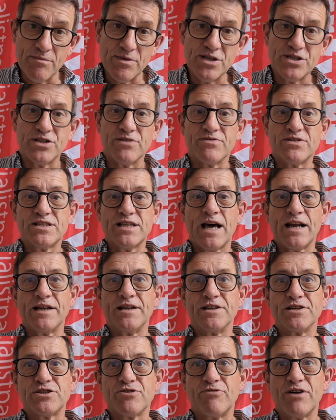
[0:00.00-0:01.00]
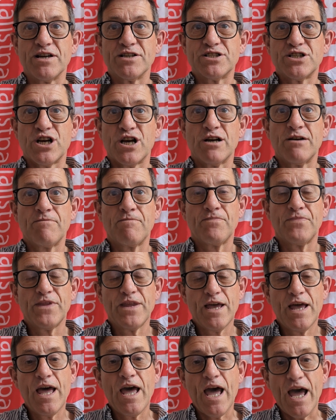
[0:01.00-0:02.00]
image of Stalinist Russia,
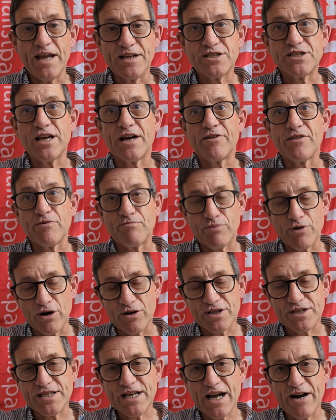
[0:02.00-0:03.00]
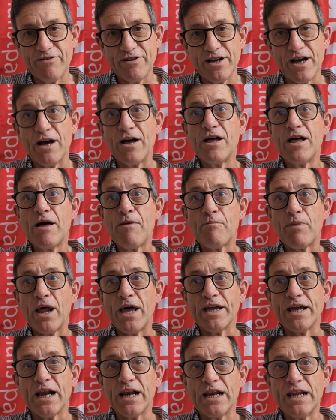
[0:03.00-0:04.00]
instead of the proletariat
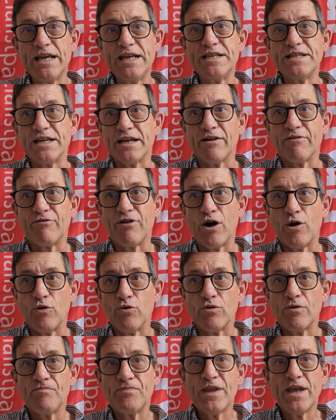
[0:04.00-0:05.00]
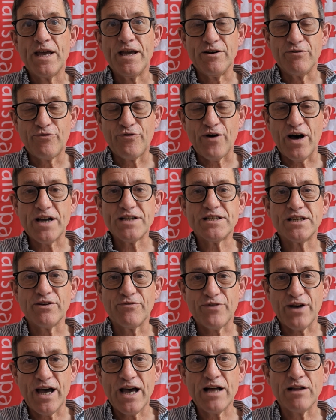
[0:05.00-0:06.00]
playing a leading role in fighting
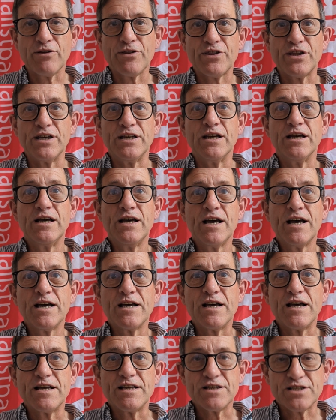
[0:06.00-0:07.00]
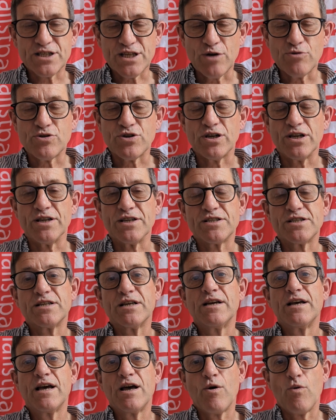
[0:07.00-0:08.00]
for healthy socialist
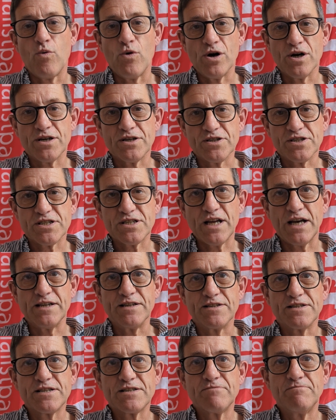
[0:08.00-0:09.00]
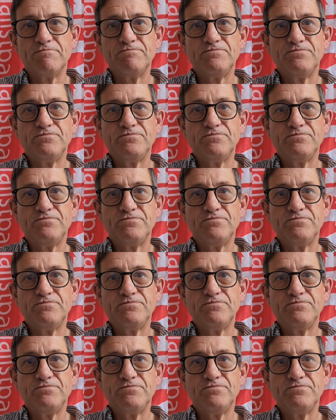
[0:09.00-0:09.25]
workers' states.